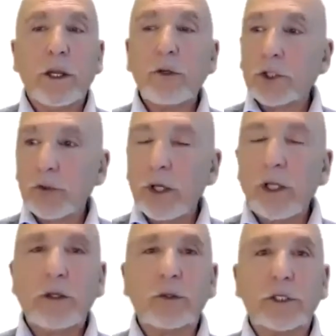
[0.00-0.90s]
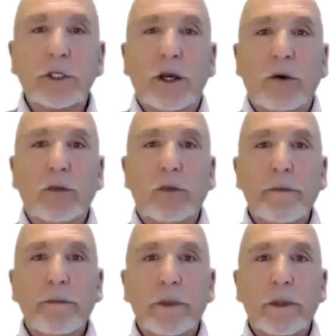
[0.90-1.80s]
Treat yourself
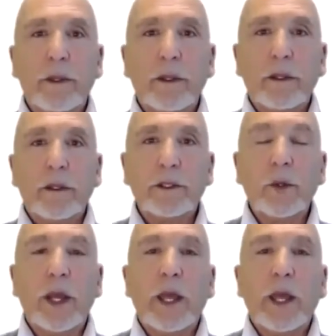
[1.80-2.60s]
to